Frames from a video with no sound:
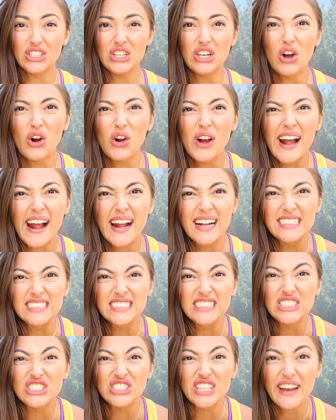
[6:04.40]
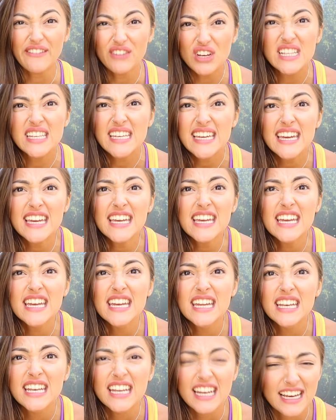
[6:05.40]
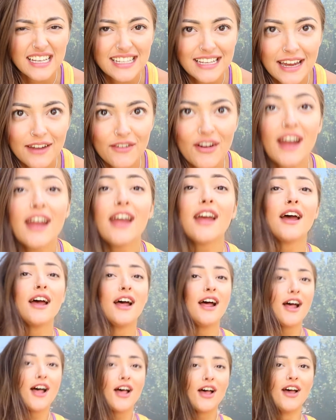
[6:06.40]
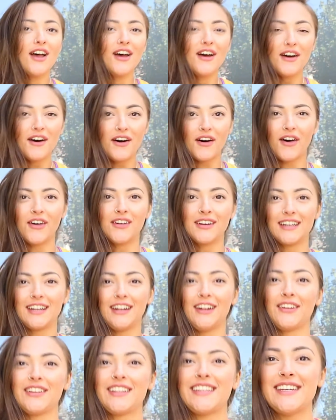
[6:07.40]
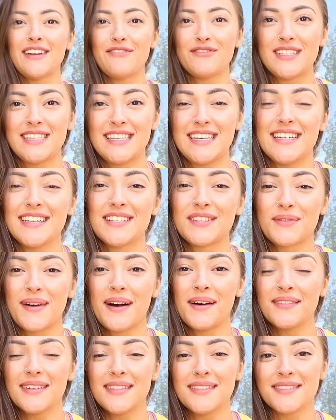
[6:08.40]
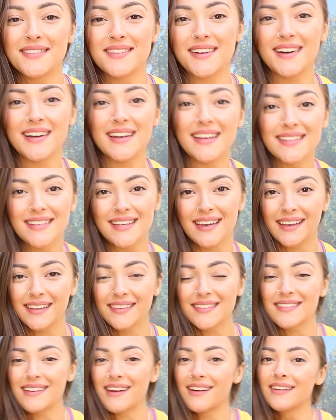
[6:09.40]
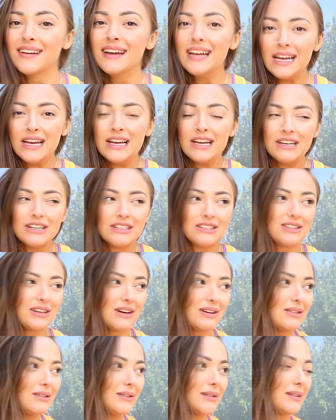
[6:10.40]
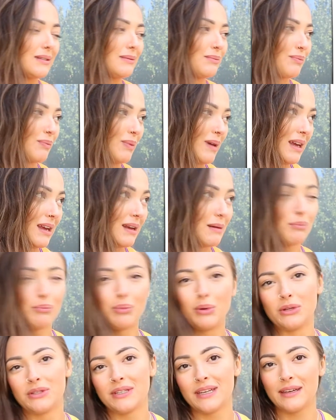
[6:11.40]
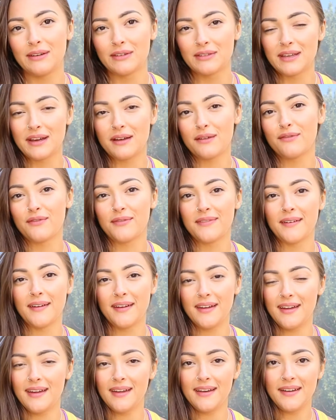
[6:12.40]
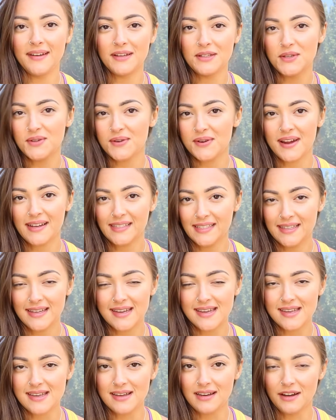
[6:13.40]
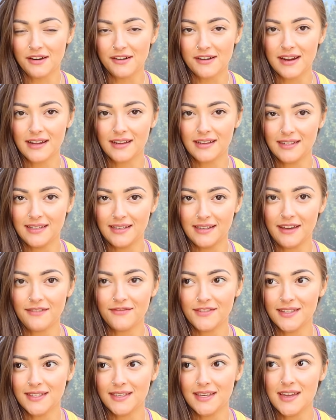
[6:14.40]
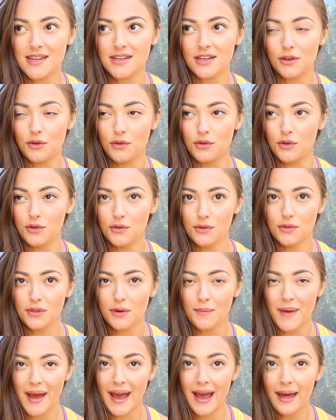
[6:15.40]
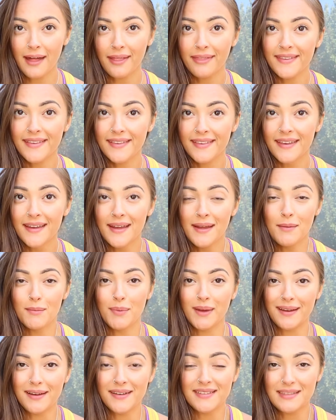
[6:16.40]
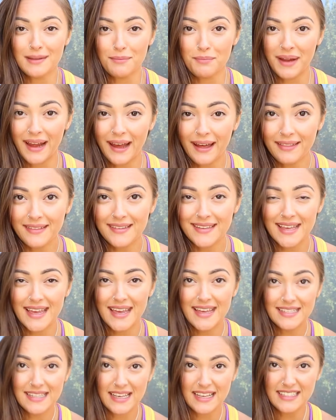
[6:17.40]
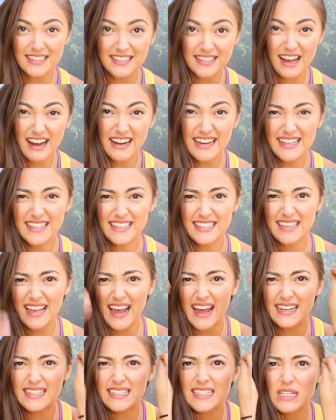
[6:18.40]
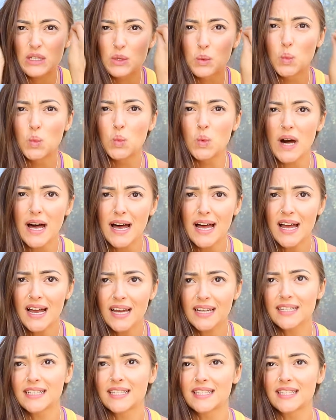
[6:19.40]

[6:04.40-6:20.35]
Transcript: longevity. Did I say it right? On longevity as well with your dieting. So don't be putting yourself in a drastic caloric deficit. Do the maths, because the maths is science and it works,